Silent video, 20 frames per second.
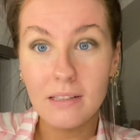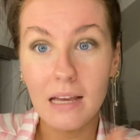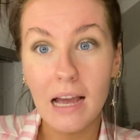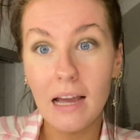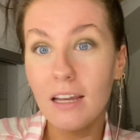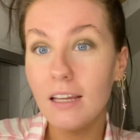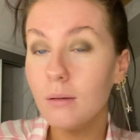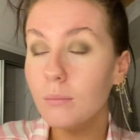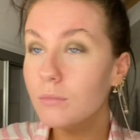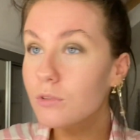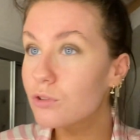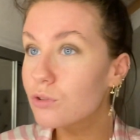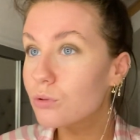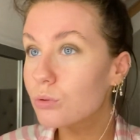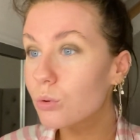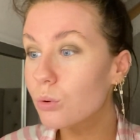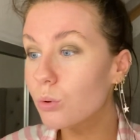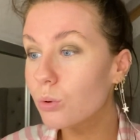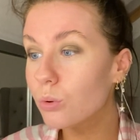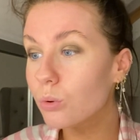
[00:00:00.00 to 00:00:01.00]
I am
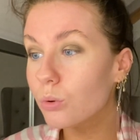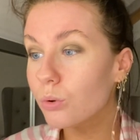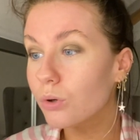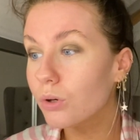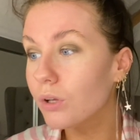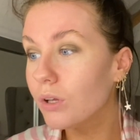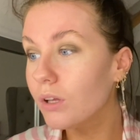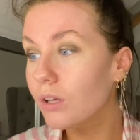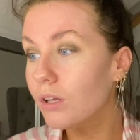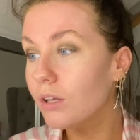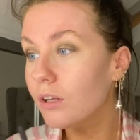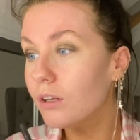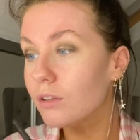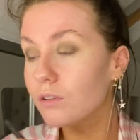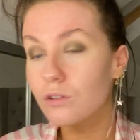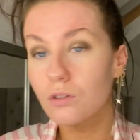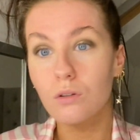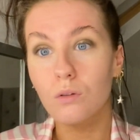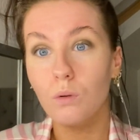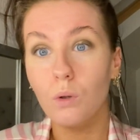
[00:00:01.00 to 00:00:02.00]
so
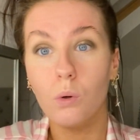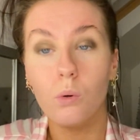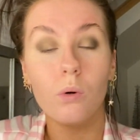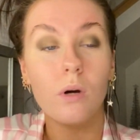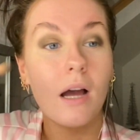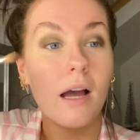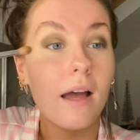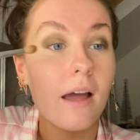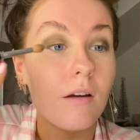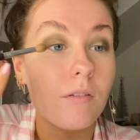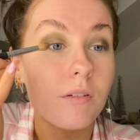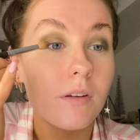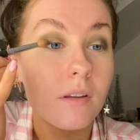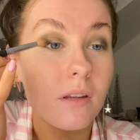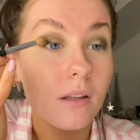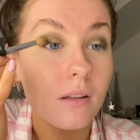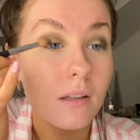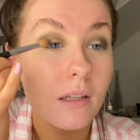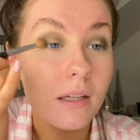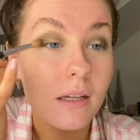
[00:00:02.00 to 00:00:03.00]
slow at
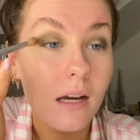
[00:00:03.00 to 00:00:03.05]
everything.